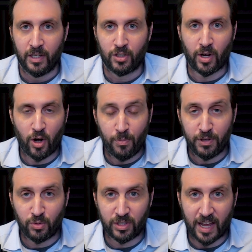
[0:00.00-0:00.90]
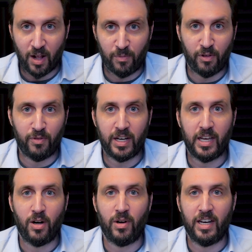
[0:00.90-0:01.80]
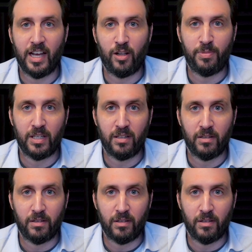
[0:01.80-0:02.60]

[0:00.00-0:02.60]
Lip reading: So I hope this was a helpful video in helping